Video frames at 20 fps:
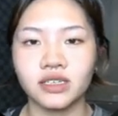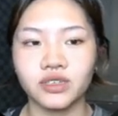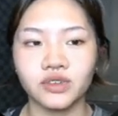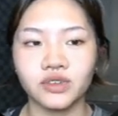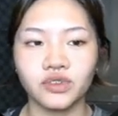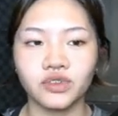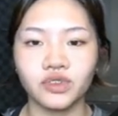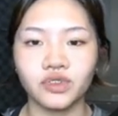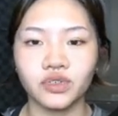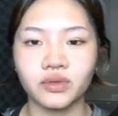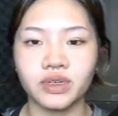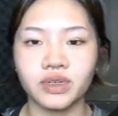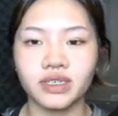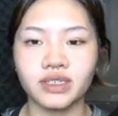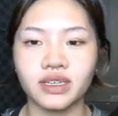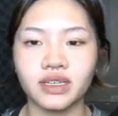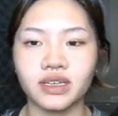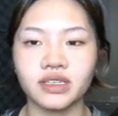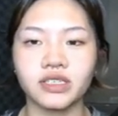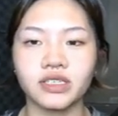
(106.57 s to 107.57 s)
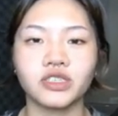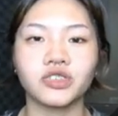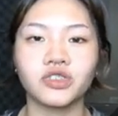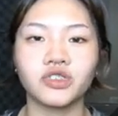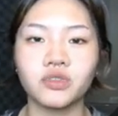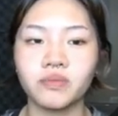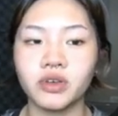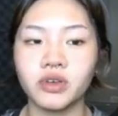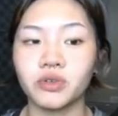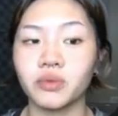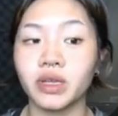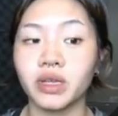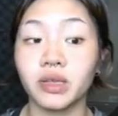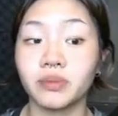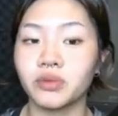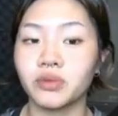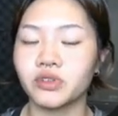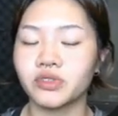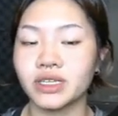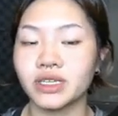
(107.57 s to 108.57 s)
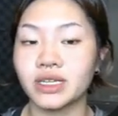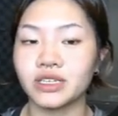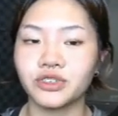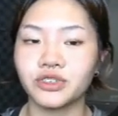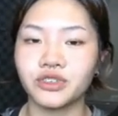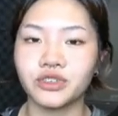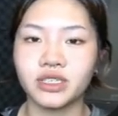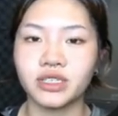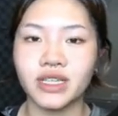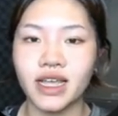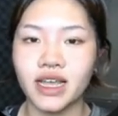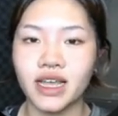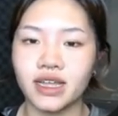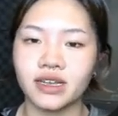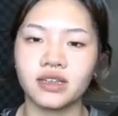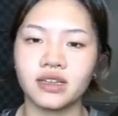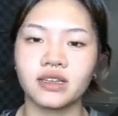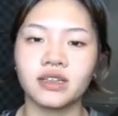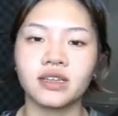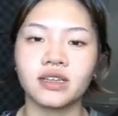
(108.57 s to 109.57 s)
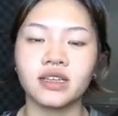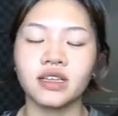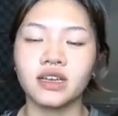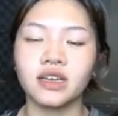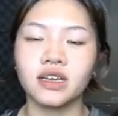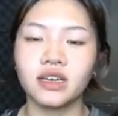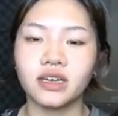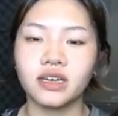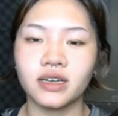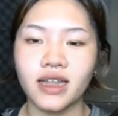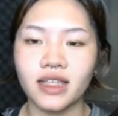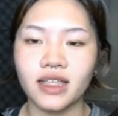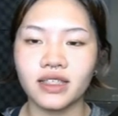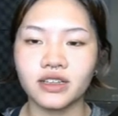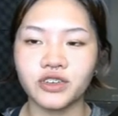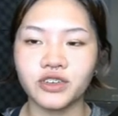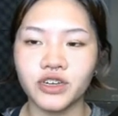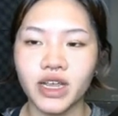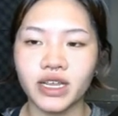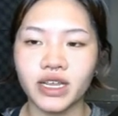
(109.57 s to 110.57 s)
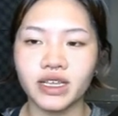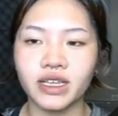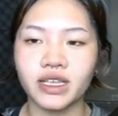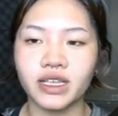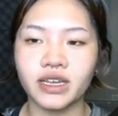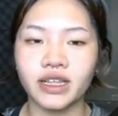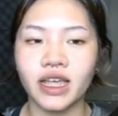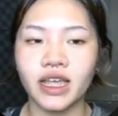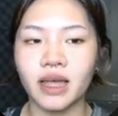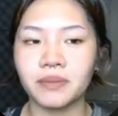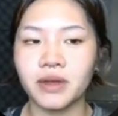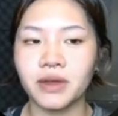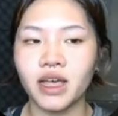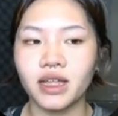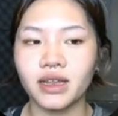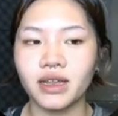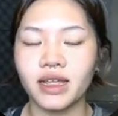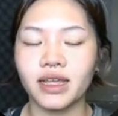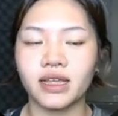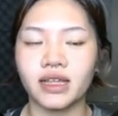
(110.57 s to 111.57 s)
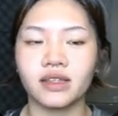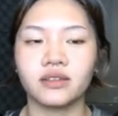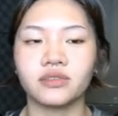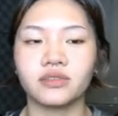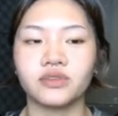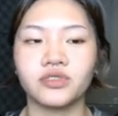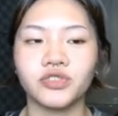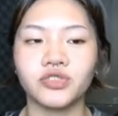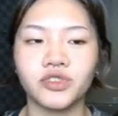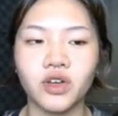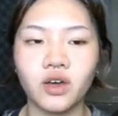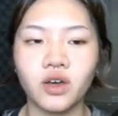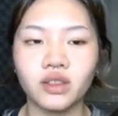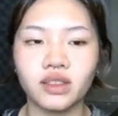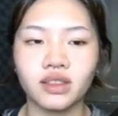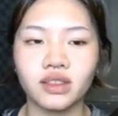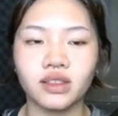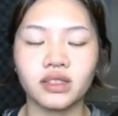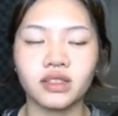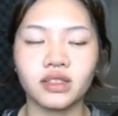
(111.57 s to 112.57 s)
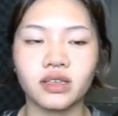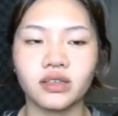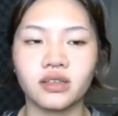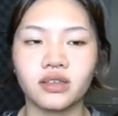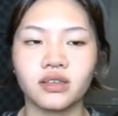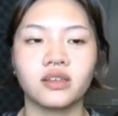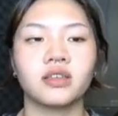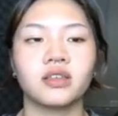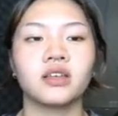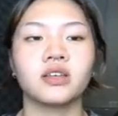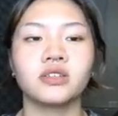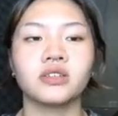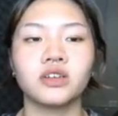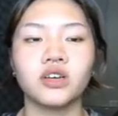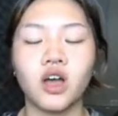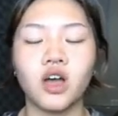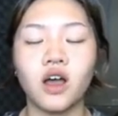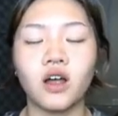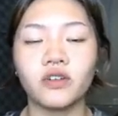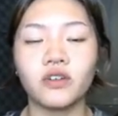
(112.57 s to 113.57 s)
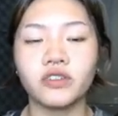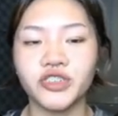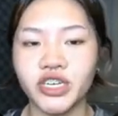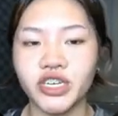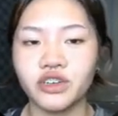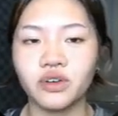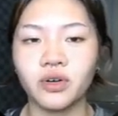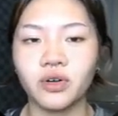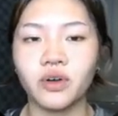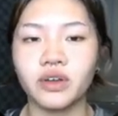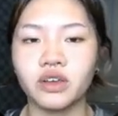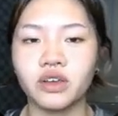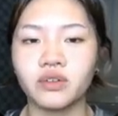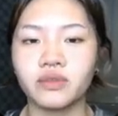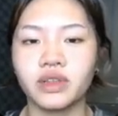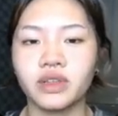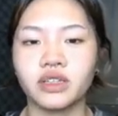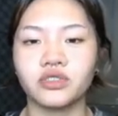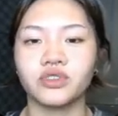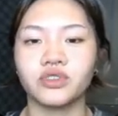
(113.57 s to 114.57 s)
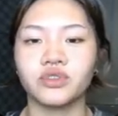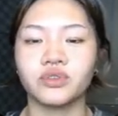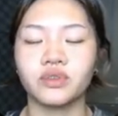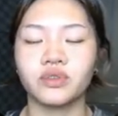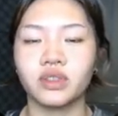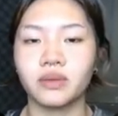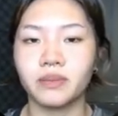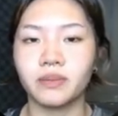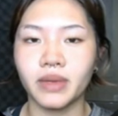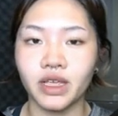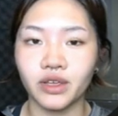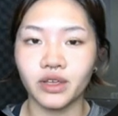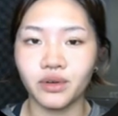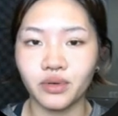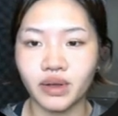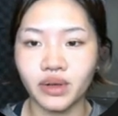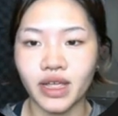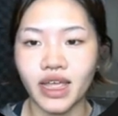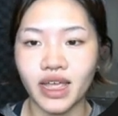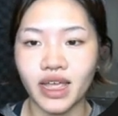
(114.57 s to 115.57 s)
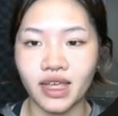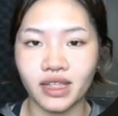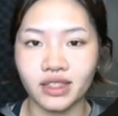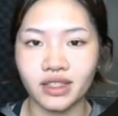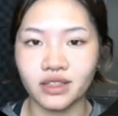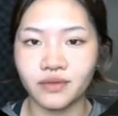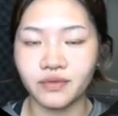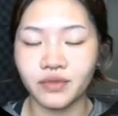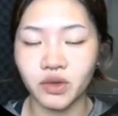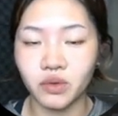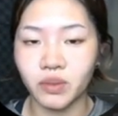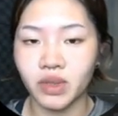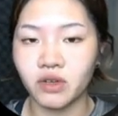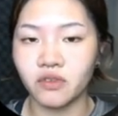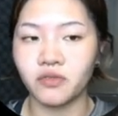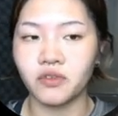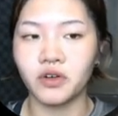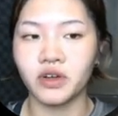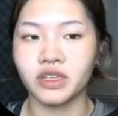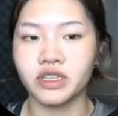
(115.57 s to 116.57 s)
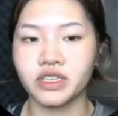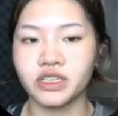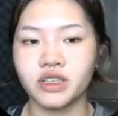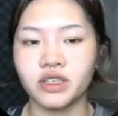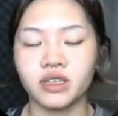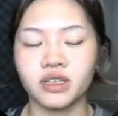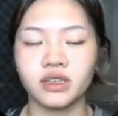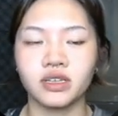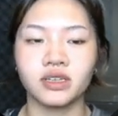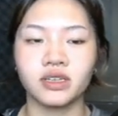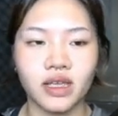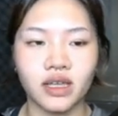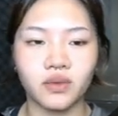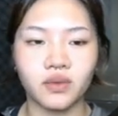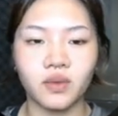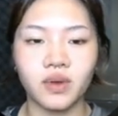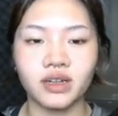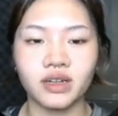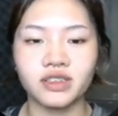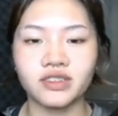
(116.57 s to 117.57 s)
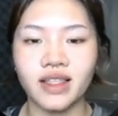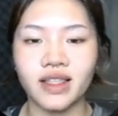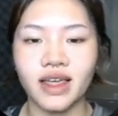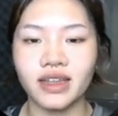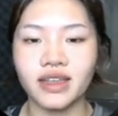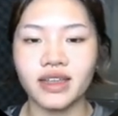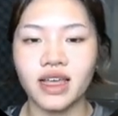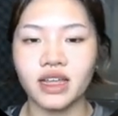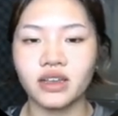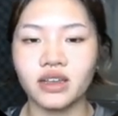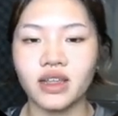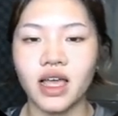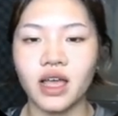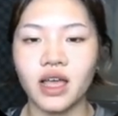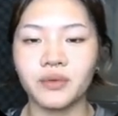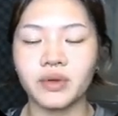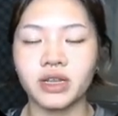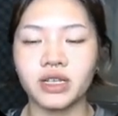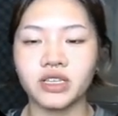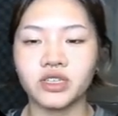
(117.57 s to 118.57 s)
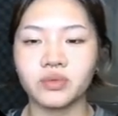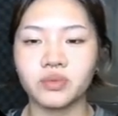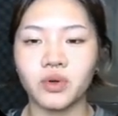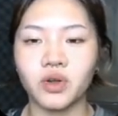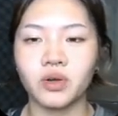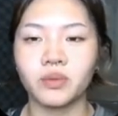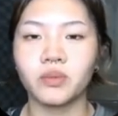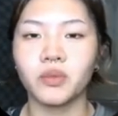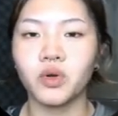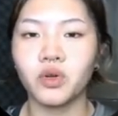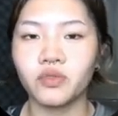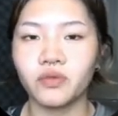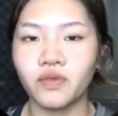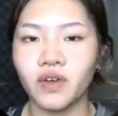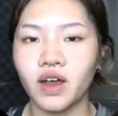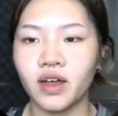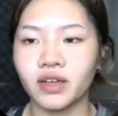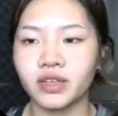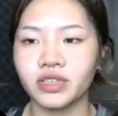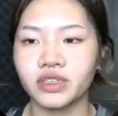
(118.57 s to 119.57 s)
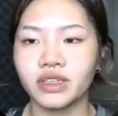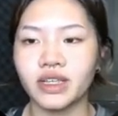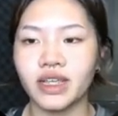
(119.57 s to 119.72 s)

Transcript: So it's a super quick process. Just add another track in CapCut and short the original audio into the male and the female voice. And once that's done, I will export both files,